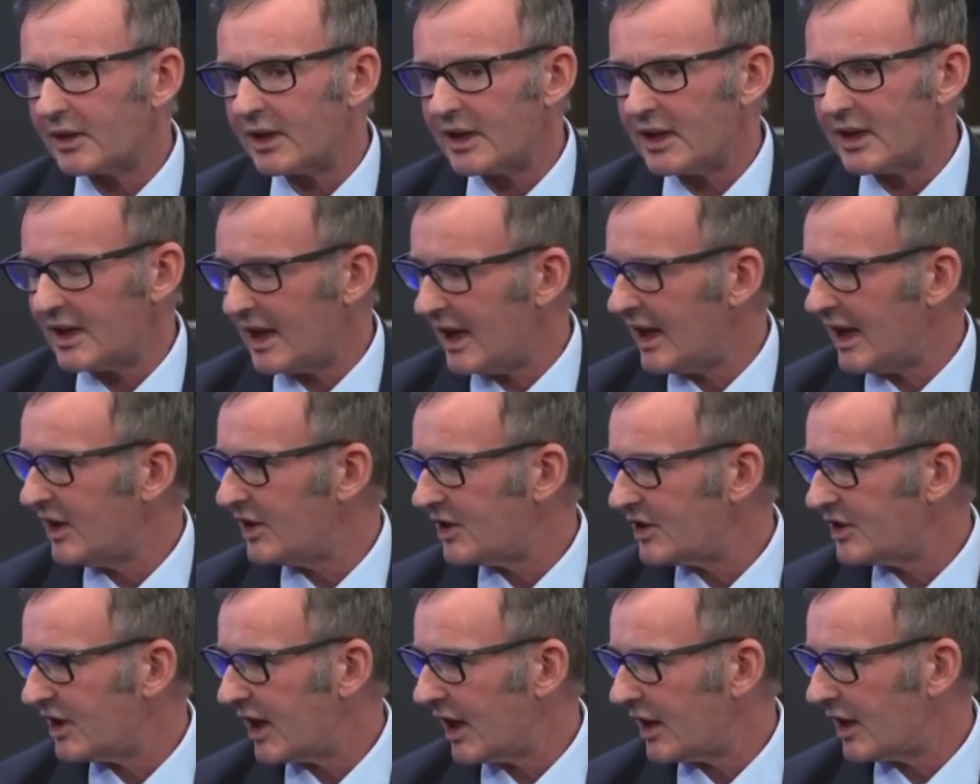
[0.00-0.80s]
the
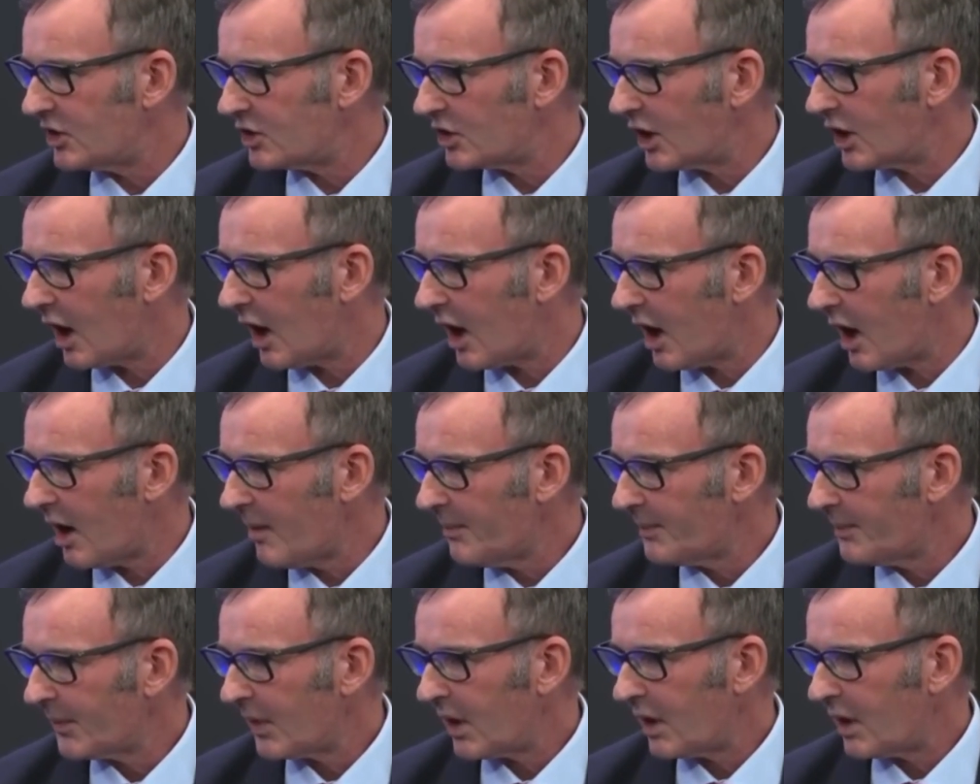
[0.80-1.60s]

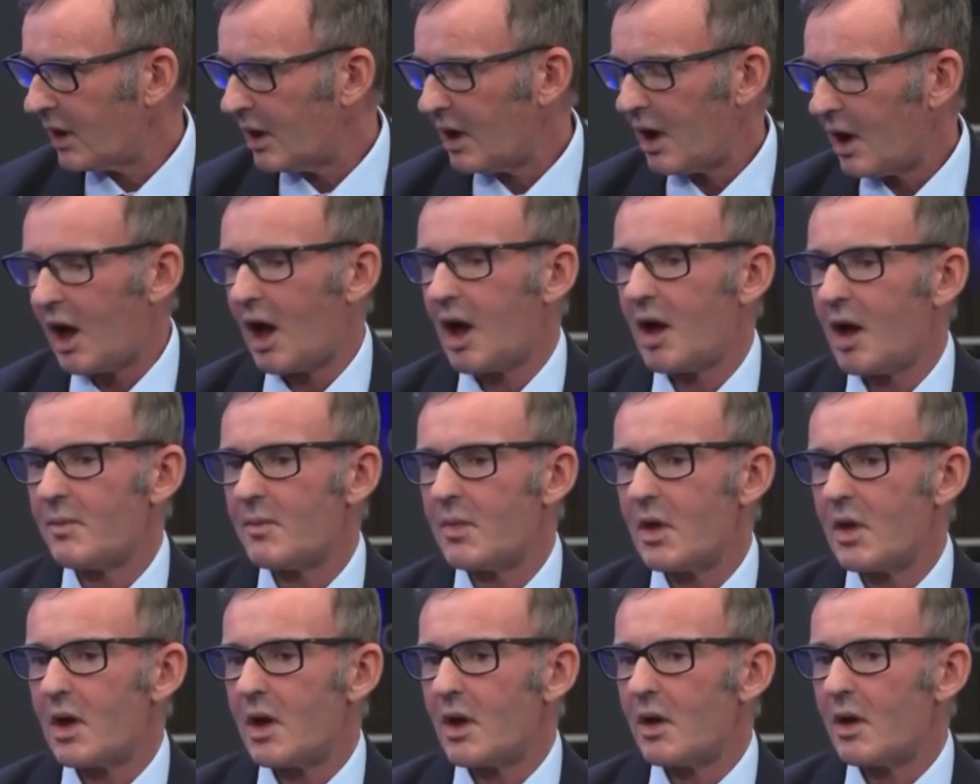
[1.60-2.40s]
ECHR,
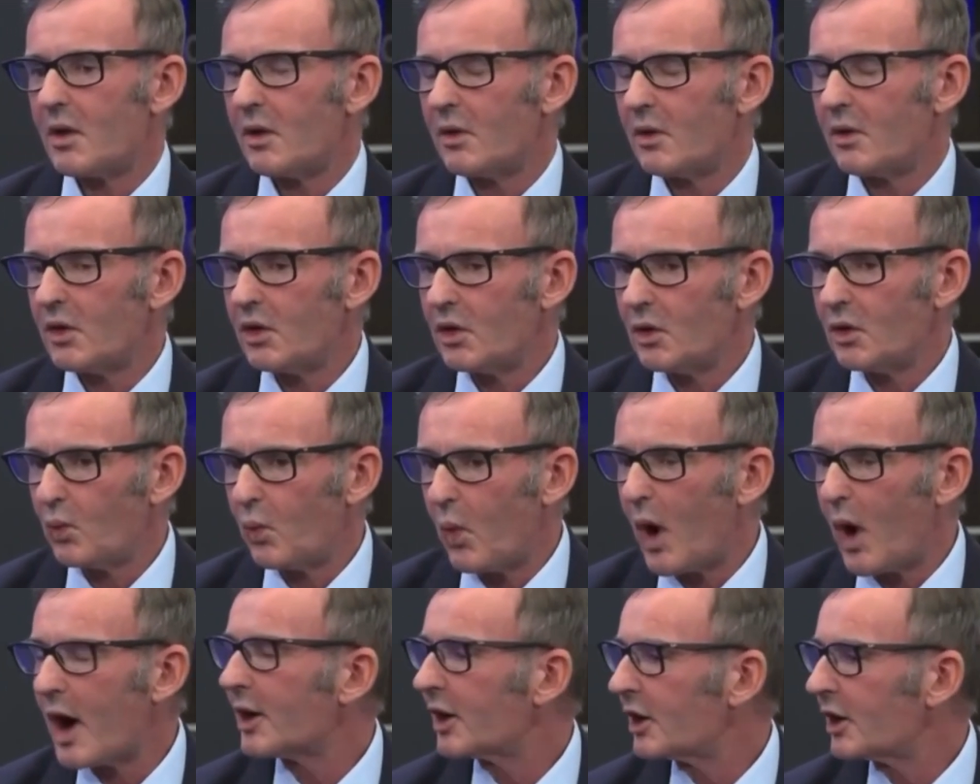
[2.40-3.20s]

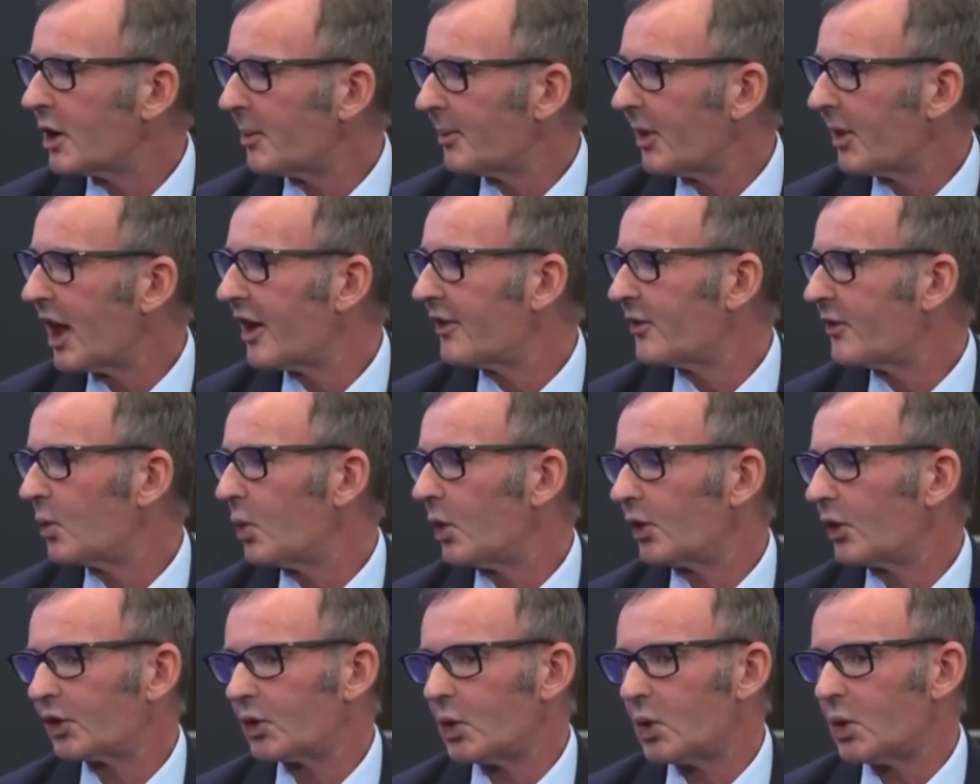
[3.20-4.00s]
one can apply for
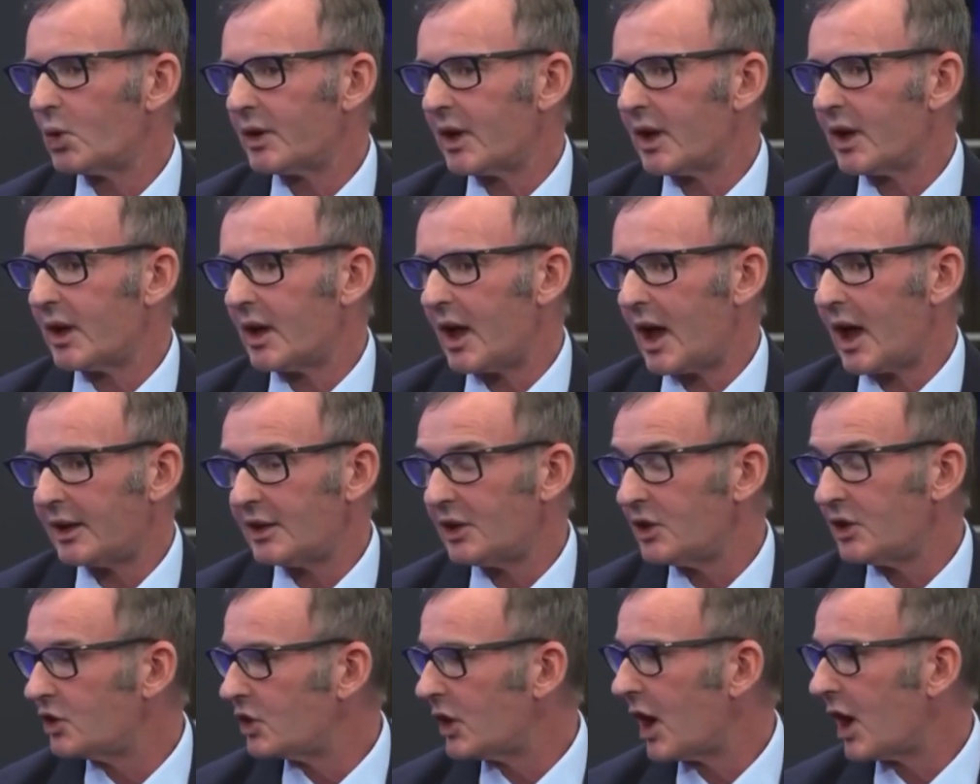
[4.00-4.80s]
what's called
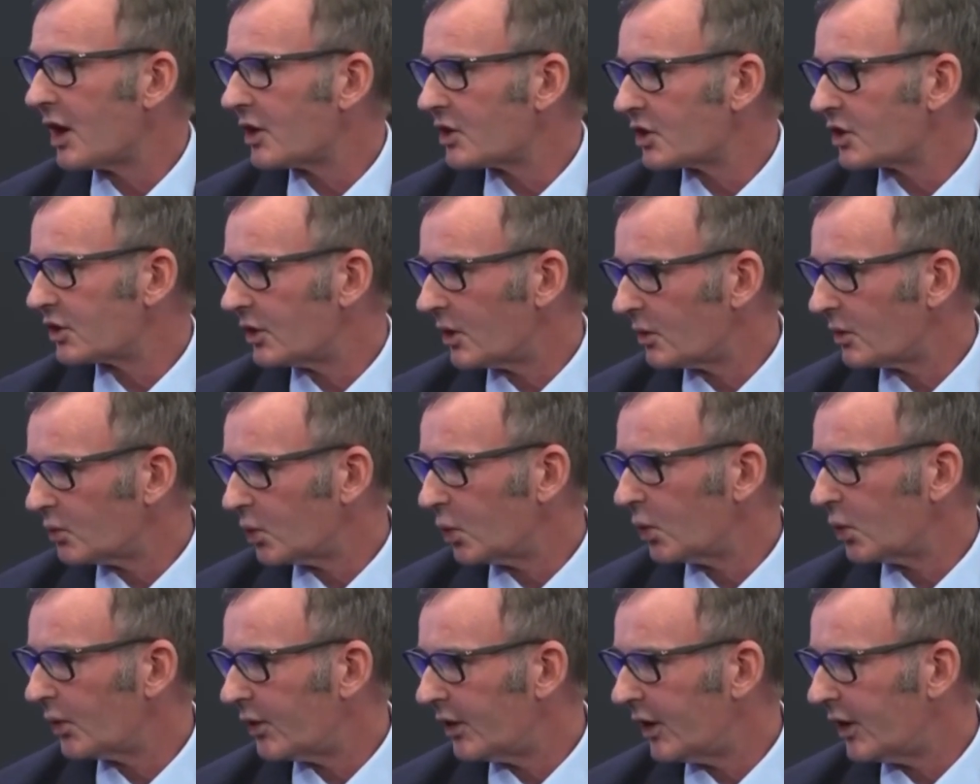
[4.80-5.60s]
an injunction, a
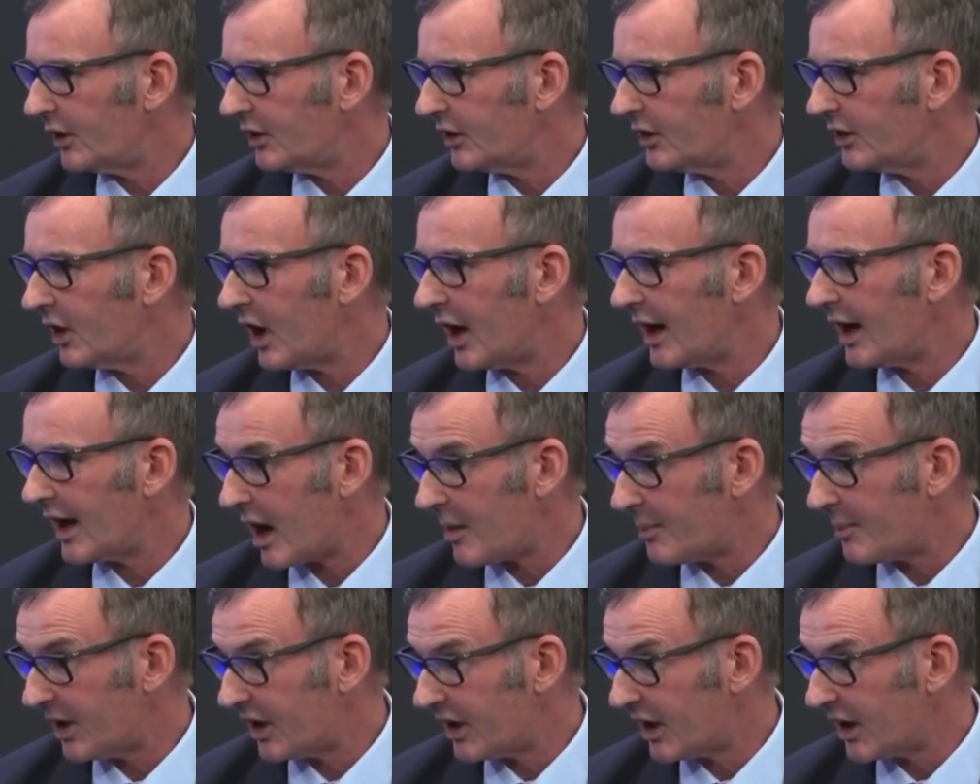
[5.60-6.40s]
Rule 39
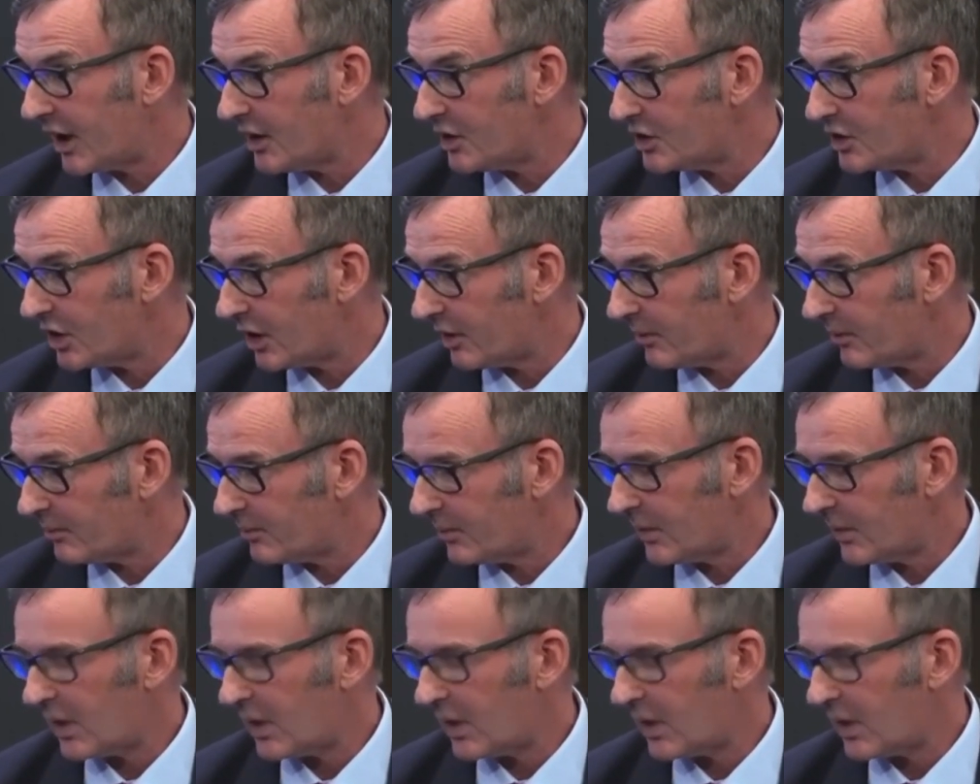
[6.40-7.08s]
application,